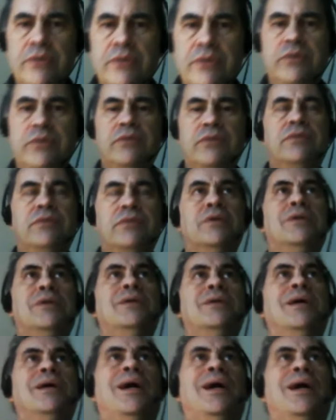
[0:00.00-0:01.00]
of
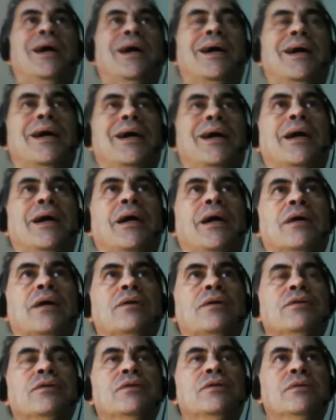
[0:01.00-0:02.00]
uh,
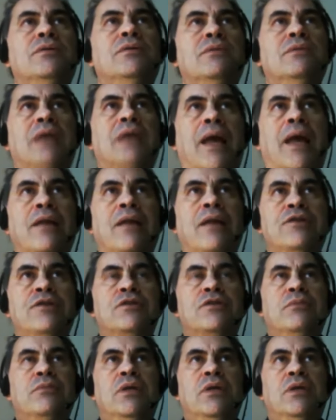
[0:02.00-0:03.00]
do the
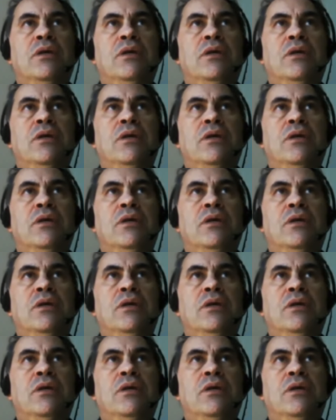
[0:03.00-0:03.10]
alchemy